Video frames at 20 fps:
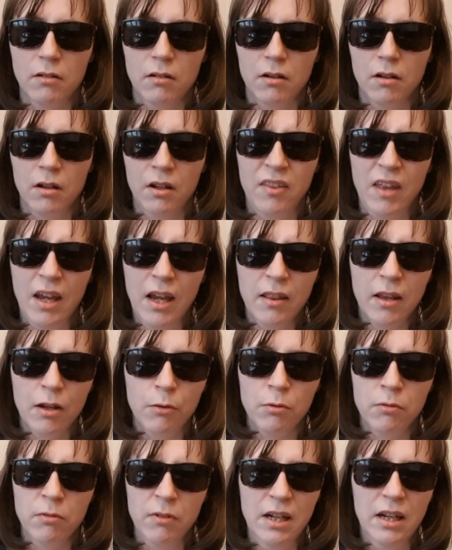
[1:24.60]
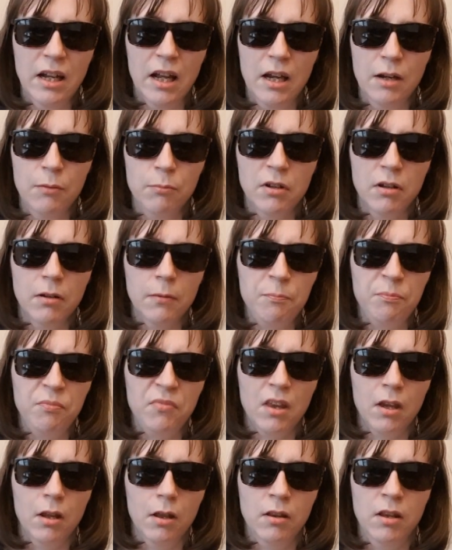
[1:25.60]
I think they were renamed
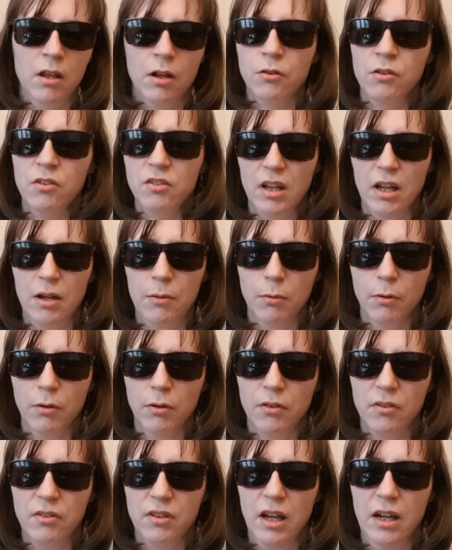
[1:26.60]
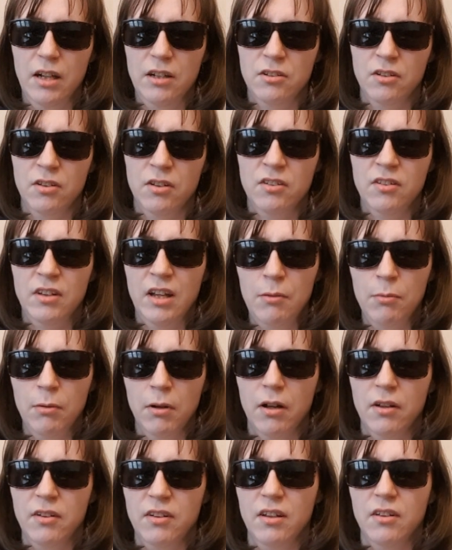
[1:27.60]
the unstable stage, the
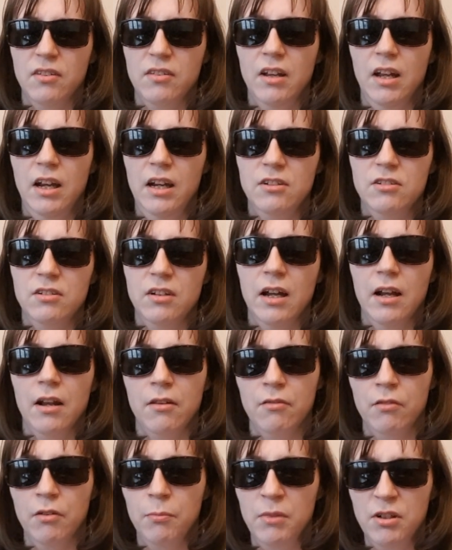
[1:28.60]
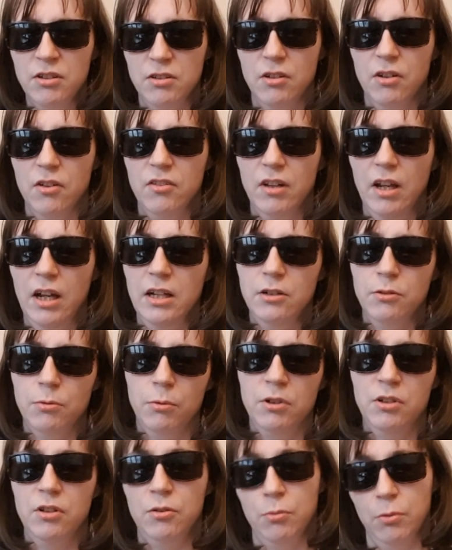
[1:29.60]
stabilizing stage and the remission stage,
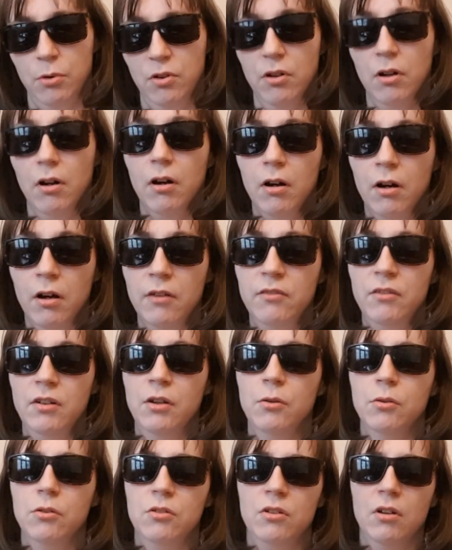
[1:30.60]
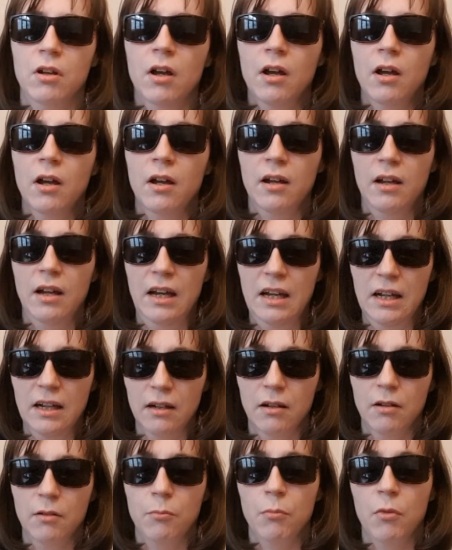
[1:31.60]
which is what I've used
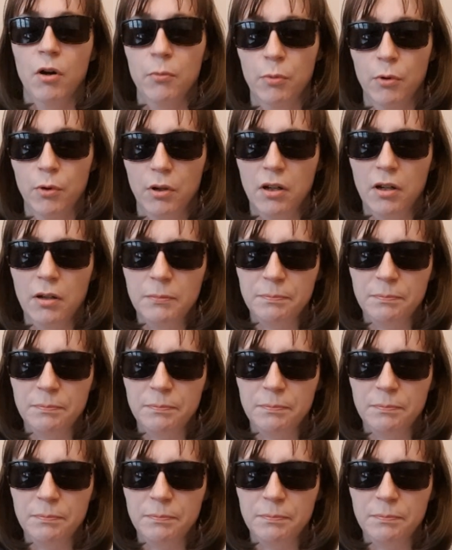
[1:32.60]
in my book.